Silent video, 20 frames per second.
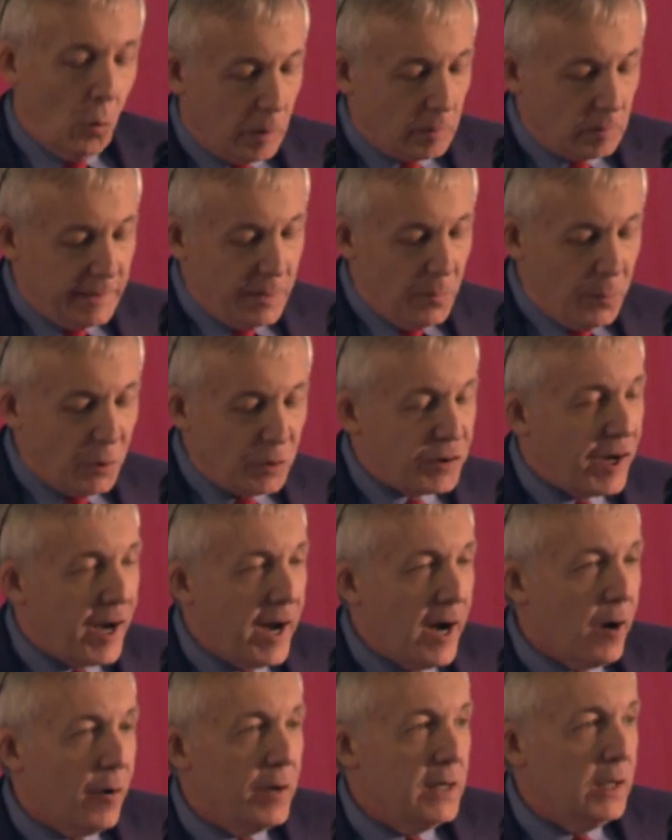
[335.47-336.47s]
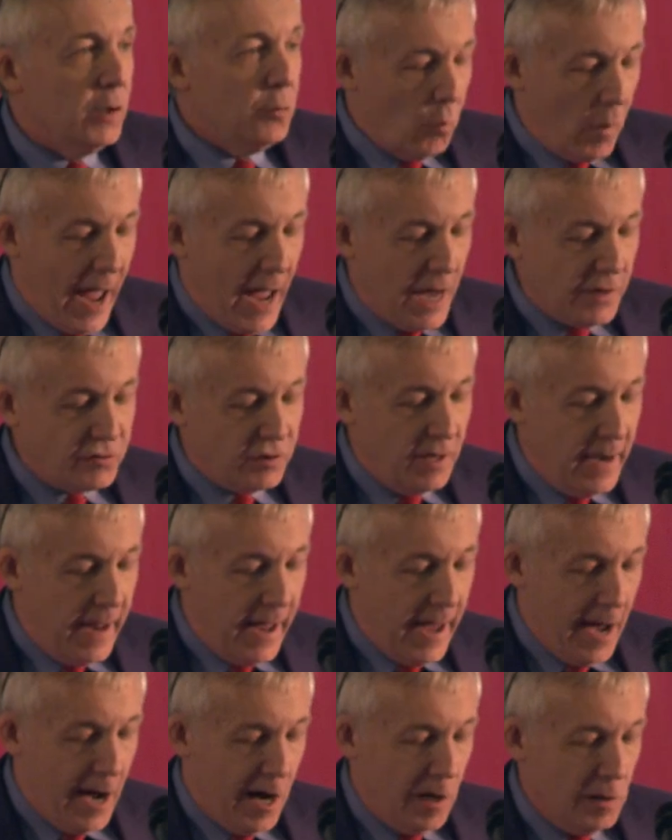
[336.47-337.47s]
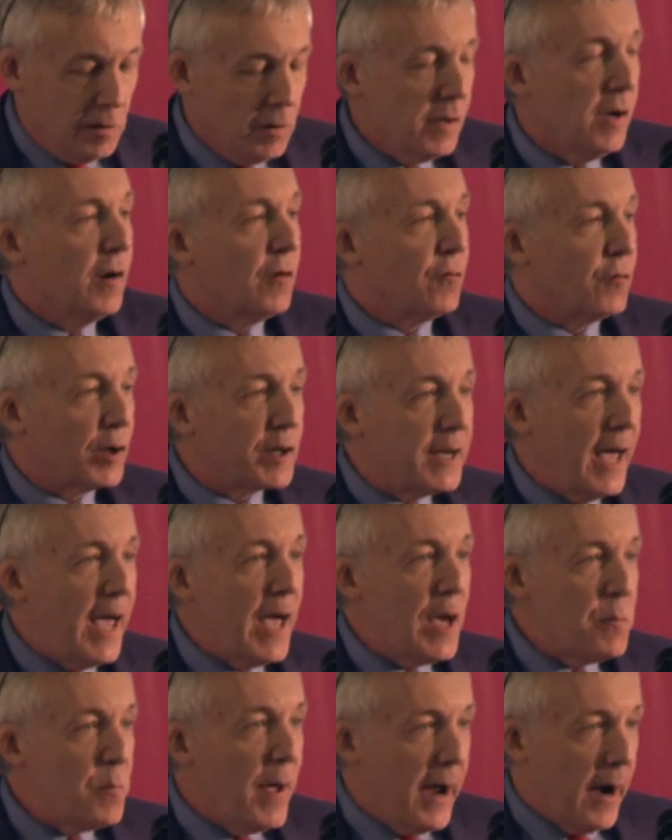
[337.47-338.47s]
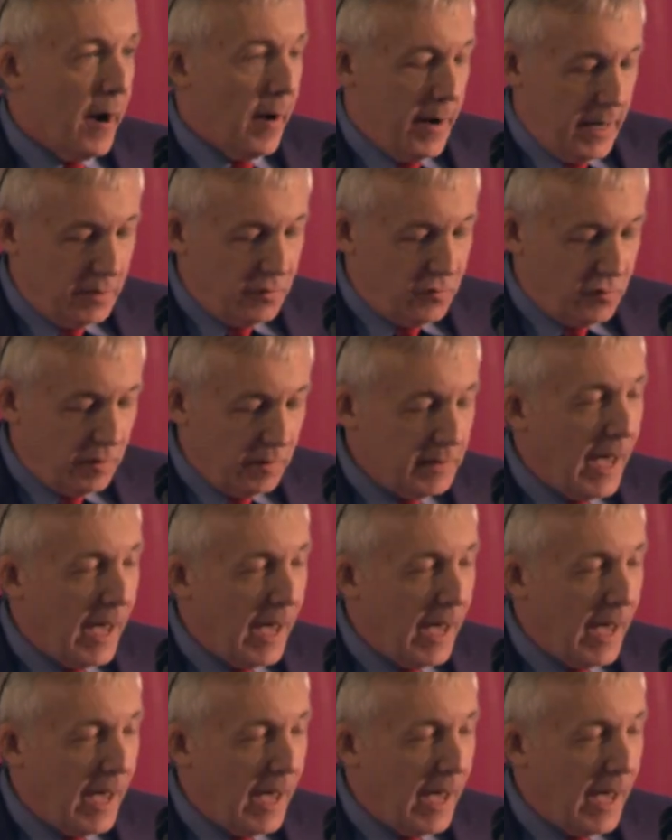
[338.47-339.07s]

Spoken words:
or libertarian rationale for gay marriage,